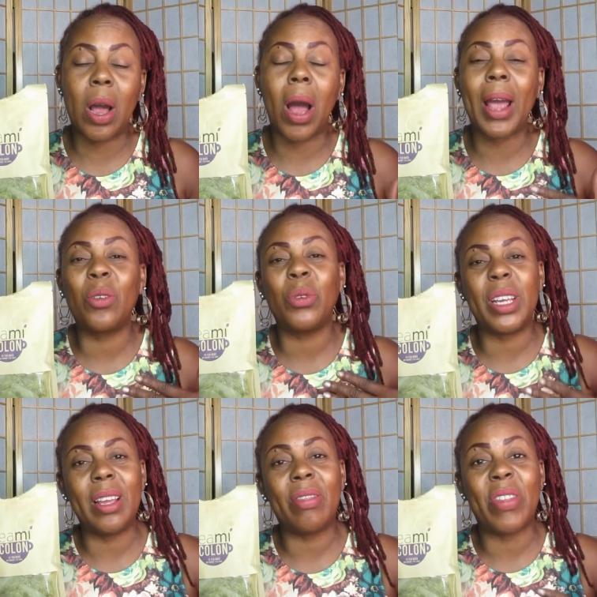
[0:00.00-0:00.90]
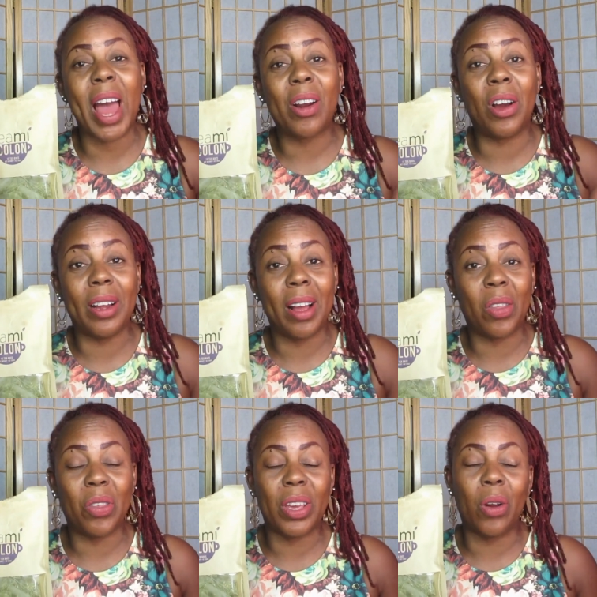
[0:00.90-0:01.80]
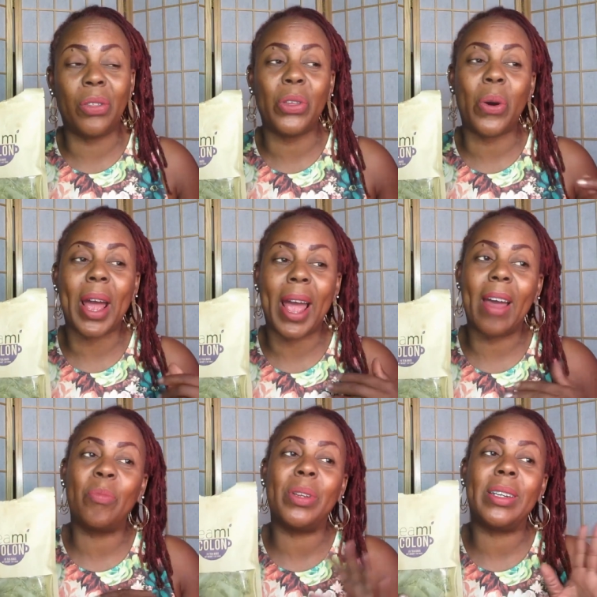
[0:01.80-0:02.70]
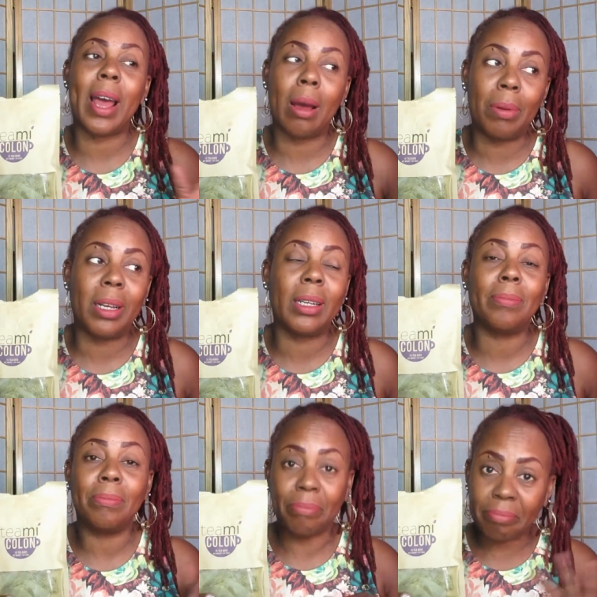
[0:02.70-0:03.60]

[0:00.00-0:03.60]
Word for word: Now, I don't eat that unhealthy, although I have been dabbling,